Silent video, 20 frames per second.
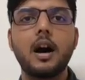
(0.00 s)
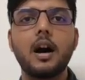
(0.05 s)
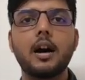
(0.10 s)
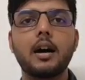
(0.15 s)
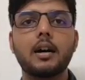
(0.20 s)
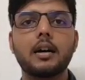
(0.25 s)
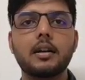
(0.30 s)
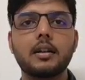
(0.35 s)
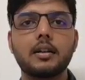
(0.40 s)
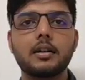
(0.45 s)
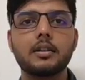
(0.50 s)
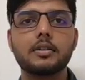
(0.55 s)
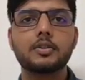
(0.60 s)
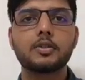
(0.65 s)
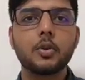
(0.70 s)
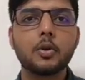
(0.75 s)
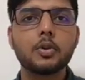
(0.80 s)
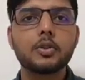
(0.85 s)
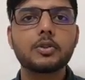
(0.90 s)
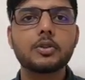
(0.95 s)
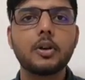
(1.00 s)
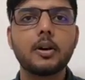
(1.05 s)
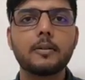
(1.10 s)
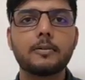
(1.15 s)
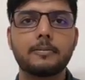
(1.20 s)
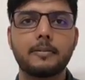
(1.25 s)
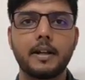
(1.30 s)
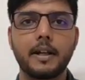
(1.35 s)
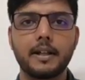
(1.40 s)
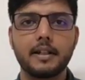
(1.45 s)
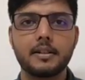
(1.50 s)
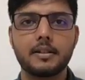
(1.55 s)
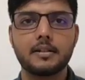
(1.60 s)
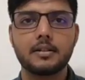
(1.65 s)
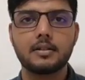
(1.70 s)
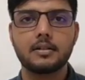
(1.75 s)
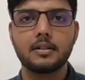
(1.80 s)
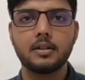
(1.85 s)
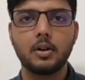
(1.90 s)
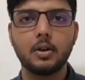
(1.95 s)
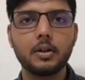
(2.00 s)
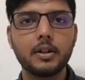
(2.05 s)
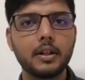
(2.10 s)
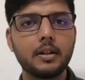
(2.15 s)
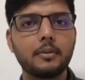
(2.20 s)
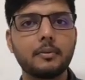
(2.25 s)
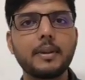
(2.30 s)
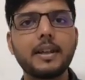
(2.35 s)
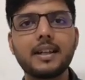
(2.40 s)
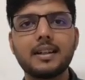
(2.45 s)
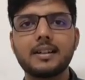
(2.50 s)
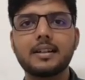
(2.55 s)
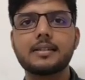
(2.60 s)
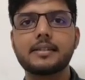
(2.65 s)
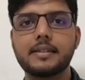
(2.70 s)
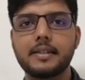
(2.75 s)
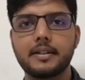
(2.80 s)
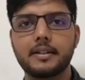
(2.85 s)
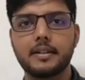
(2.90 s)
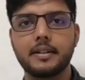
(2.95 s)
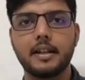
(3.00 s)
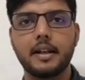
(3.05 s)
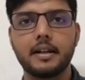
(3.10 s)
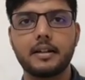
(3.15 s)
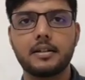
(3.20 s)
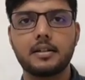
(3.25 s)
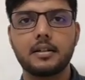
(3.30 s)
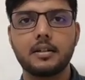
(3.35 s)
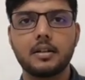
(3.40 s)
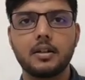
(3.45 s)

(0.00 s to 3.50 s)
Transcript: a source of light. Okay, we can consider that.